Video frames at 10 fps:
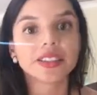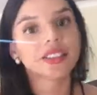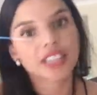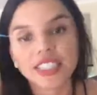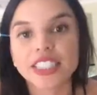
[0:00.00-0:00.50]

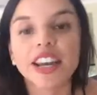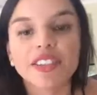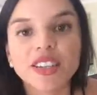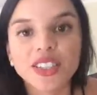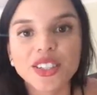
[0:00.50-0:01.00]
that's the
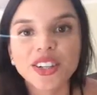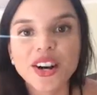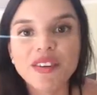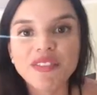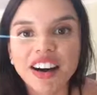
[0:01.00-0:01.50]
evidence you're
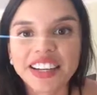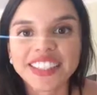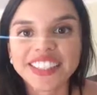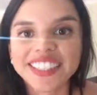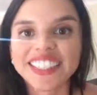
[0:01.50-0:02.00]
gonna find.
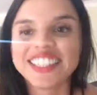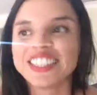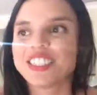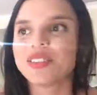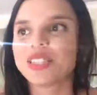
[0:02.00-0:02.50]

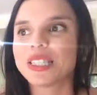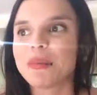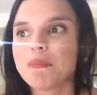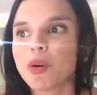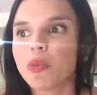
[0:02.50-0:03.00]
It's so
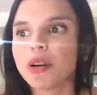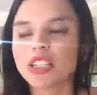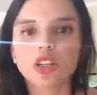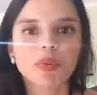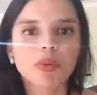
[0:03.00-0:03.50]
simple,
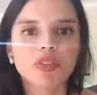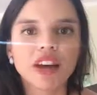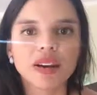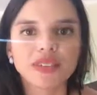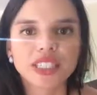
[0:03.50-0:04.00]
but so
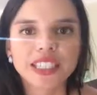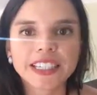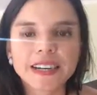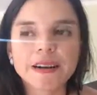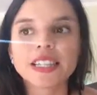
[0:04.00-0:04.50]
profound.
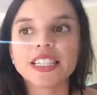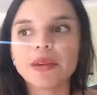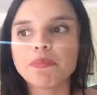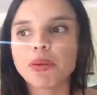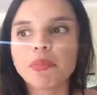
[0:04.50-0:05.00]

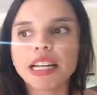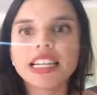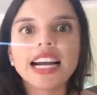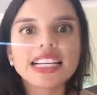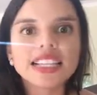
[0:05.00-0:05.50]
Simple, but
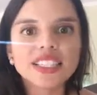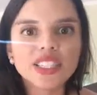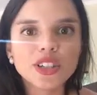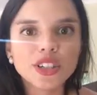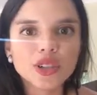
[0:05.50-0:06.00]
not
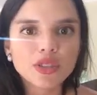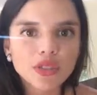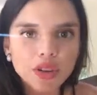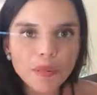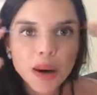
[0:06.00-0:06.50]
easy to do
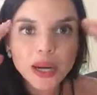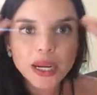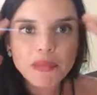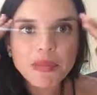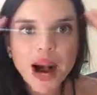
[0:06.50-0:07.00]
for a
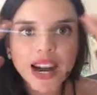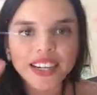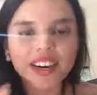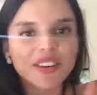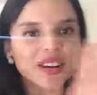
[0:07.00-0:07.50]
monkey
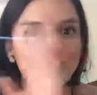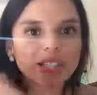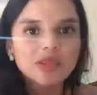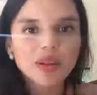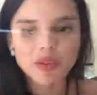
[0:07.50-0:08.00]
mind. I already
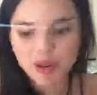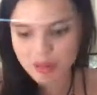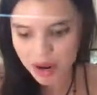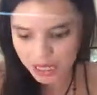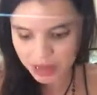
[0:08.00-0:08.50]
explained what a
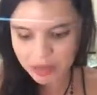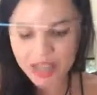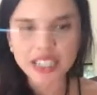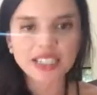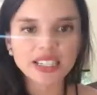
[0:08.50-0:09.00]
monkey
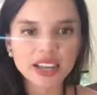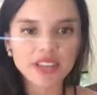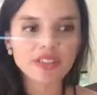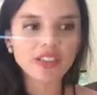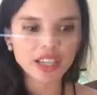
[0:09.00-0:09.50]
mind is in
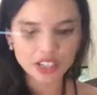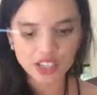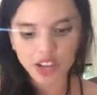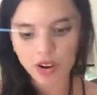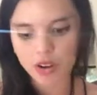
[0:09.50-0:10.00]
other videos.
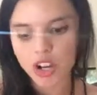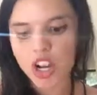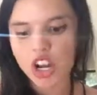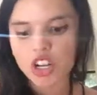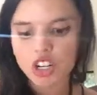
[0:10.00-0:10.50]
So
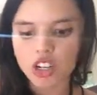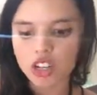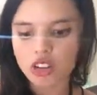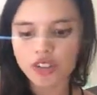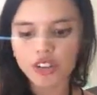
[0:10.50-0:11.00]

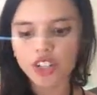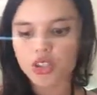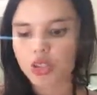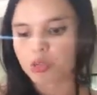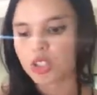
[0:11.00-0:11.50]
don't look for your
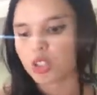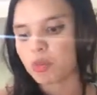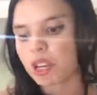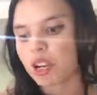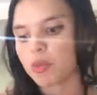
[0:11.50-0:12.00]
dreams to
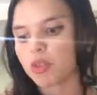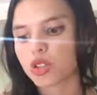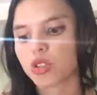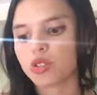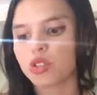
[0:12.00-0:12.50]
become
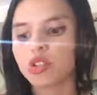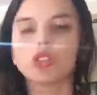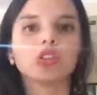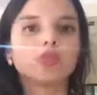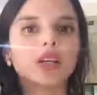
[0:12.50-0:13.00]
true.
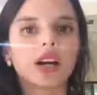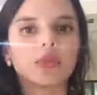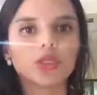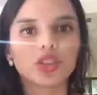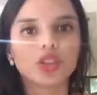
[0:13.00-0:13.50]
Look to
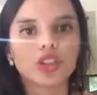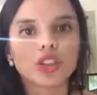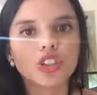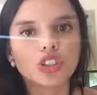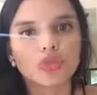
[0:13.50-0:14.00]
become true to
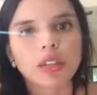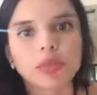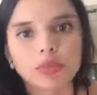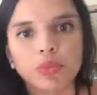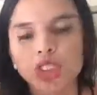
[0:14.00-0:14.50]
your
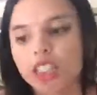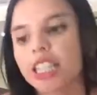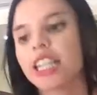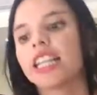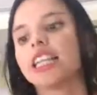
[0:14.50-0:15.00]
dreams.
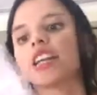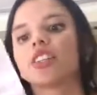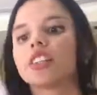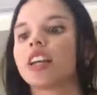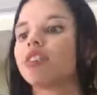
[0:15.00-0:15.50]
And then the
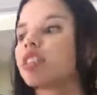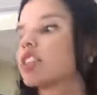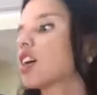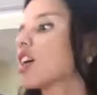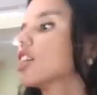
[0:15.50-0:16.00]
other side of
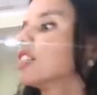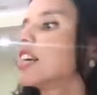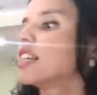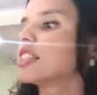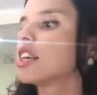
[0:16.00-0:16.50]
this card
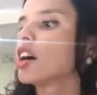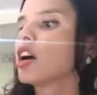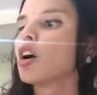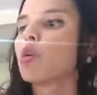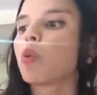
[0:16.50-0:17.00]
says,
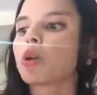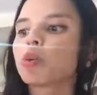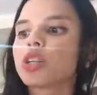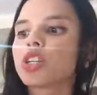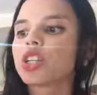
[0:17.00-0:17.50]

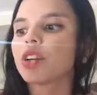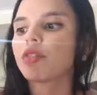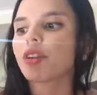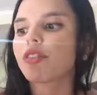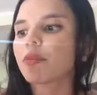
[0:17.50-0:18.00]
when we
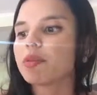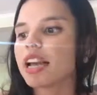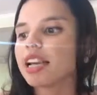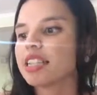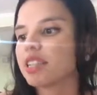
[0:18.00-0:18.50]
shift from
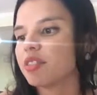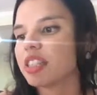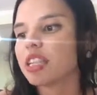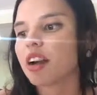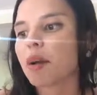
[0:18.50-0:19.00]

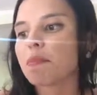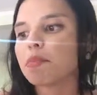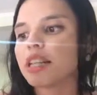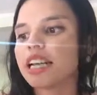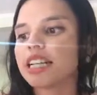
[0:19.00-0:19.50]
negatively
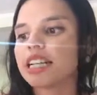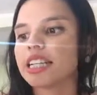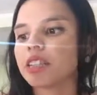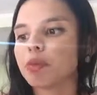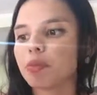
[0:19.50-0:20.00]

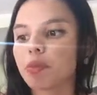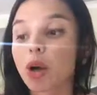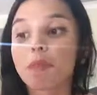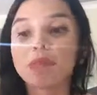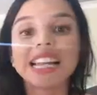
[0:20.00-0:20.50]
complaining
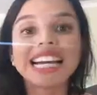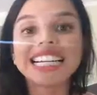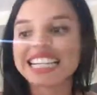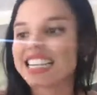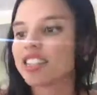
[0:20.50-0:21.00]

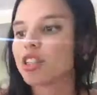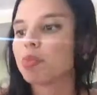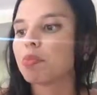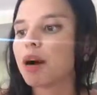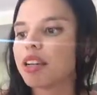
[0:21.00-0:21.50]

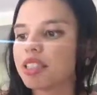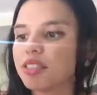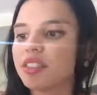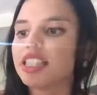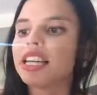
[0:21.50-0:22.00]
to
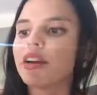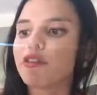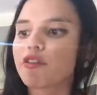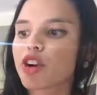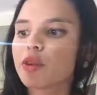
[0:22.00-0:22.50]
positively
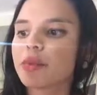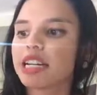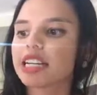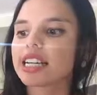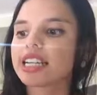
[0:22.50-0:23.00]

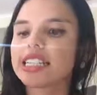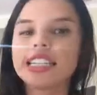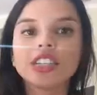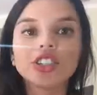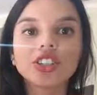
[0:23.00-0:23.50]
affirming,
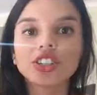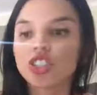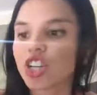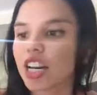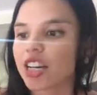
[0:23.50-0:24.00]
conditions
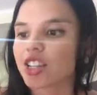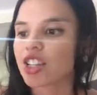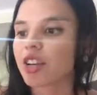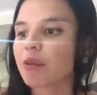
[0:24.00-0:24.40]
change.